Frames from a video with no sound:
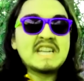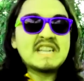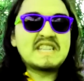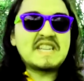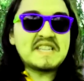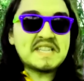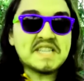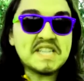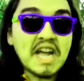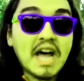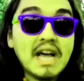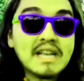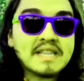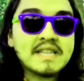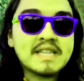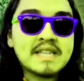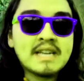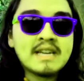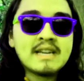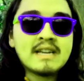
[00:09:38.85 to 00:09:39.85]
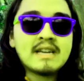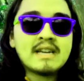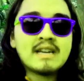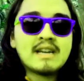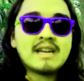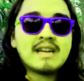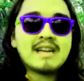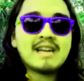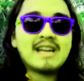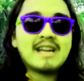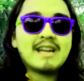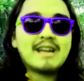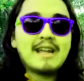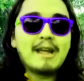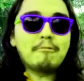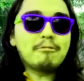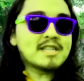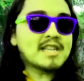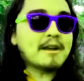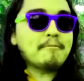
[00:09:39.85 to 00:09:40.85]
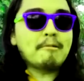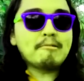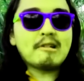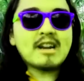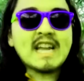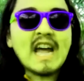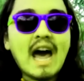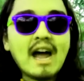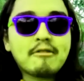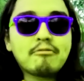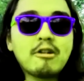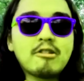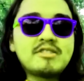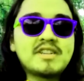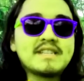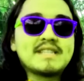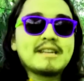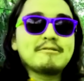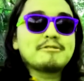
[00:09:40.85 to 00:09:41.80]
disgust. It was like we were cockroaches.